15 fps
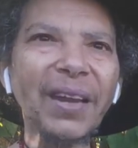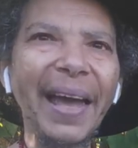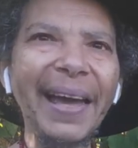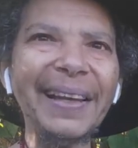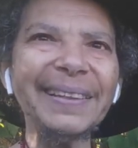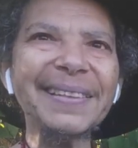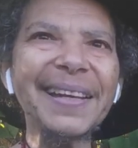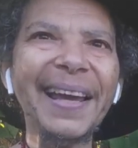
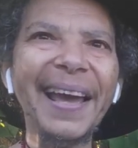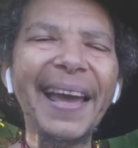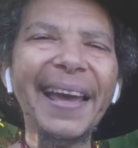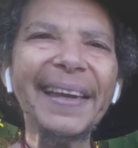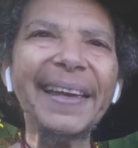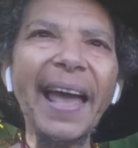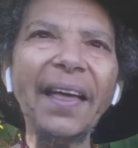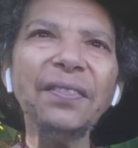And
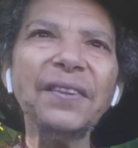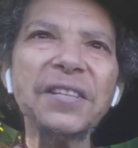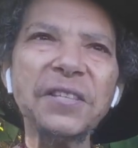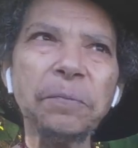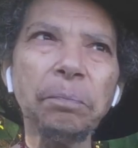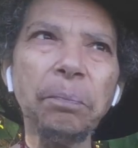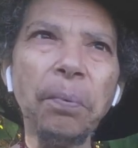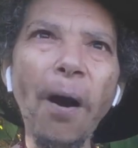can
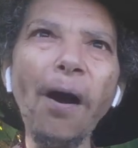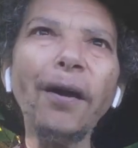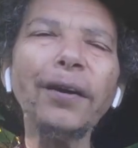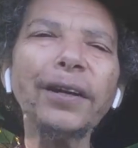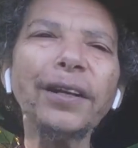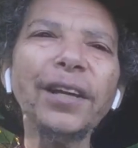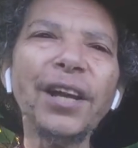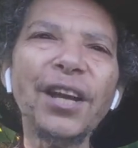this
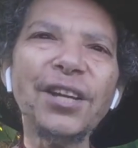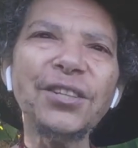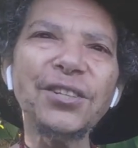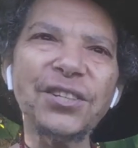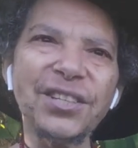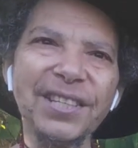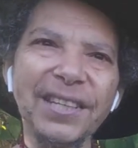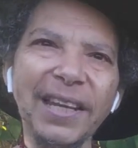bark
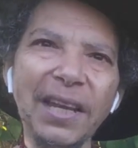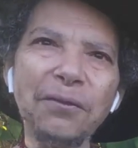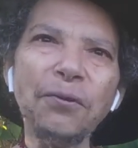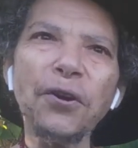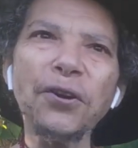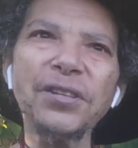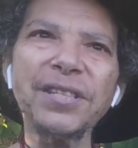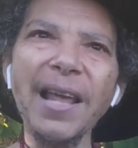just give
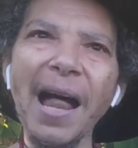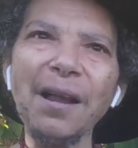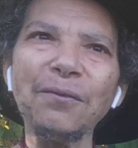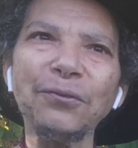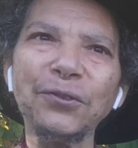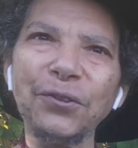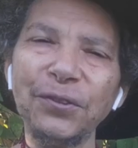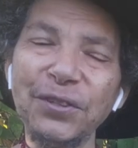
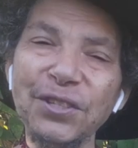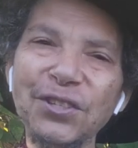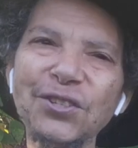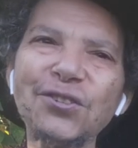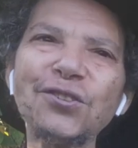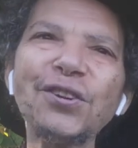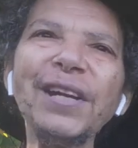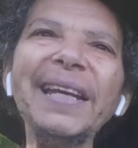herself to the
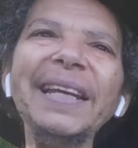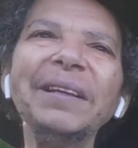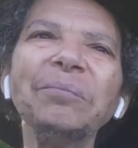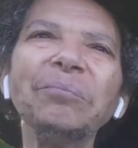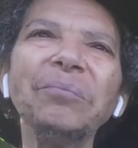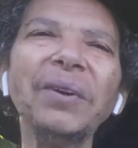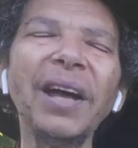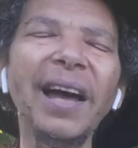
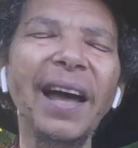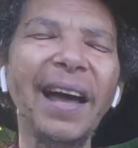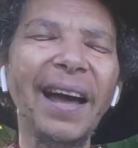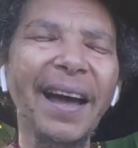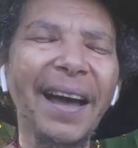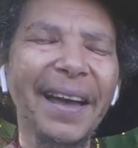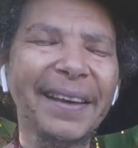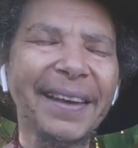stream?
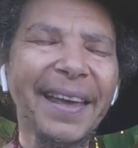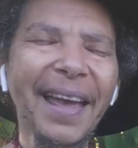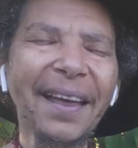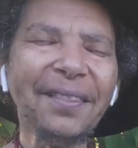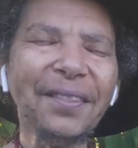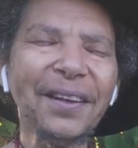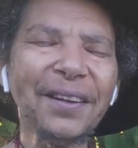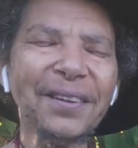
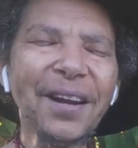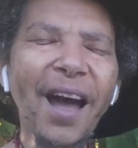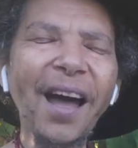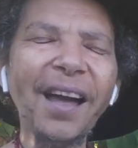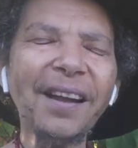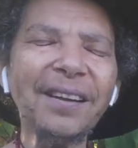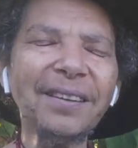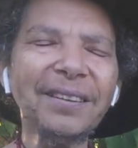Can the
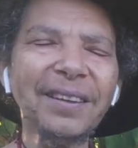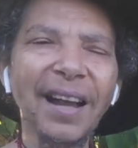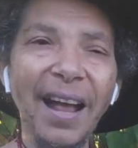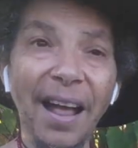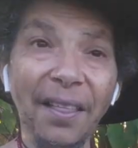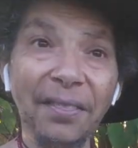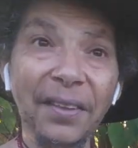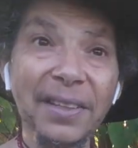Nile
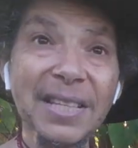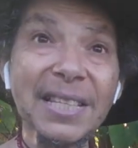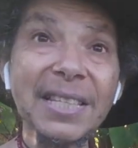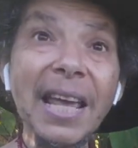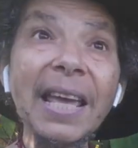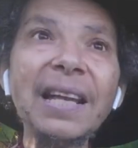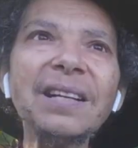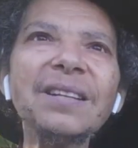and the
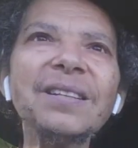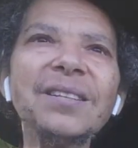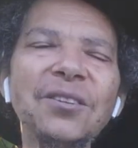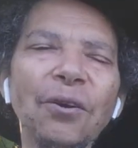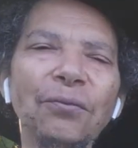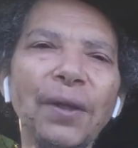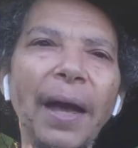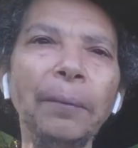sails
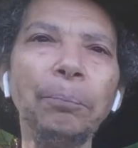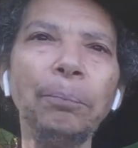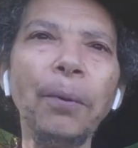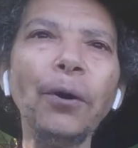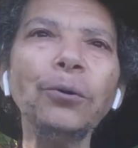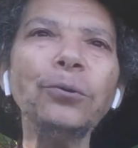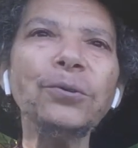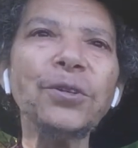of that
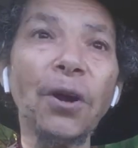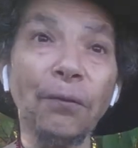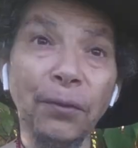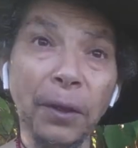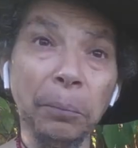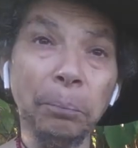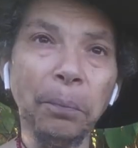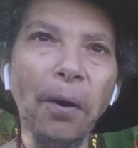boat, of
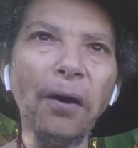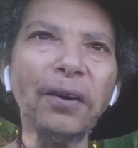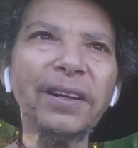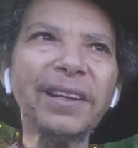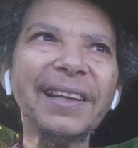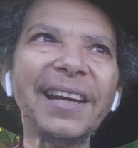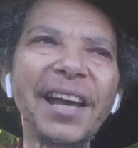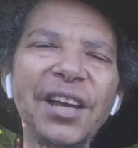that bark,
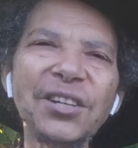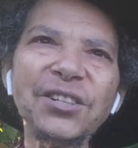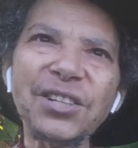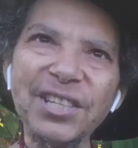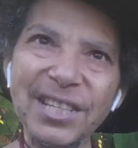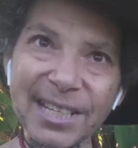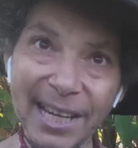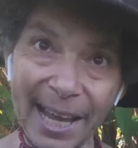
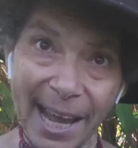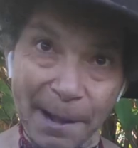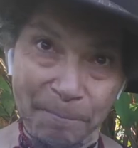just